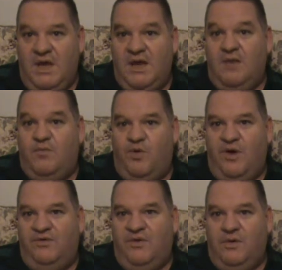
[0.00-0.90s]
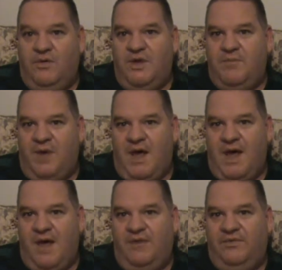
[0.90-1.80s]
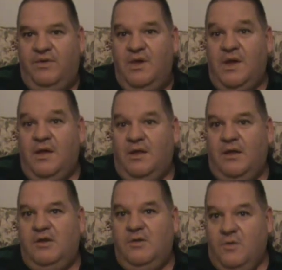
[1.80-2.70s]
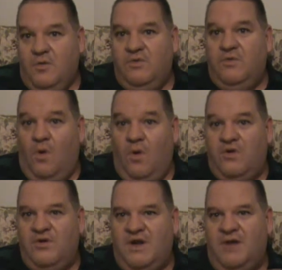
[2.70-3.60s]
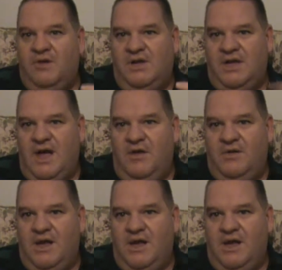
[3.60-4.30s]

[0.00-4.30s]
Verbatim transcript: in the present or their past that you couldn't ordinarily know.